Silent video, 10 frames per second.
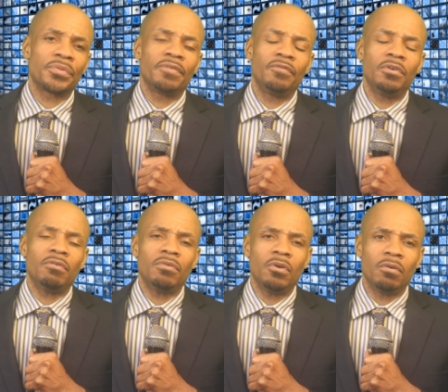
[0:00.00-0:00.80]
if you
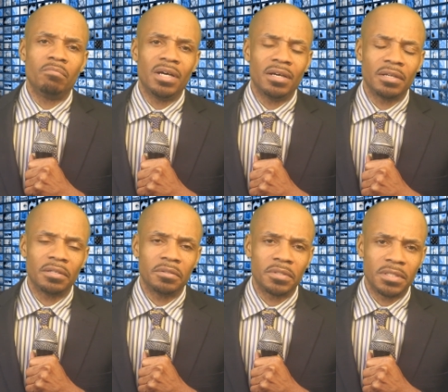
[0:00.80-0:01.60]
don't know about it.
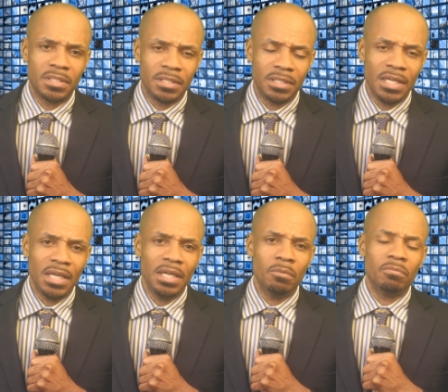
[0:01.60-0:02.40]
It's the
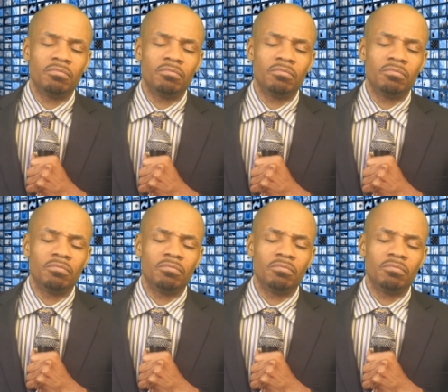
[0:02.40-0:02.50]
day,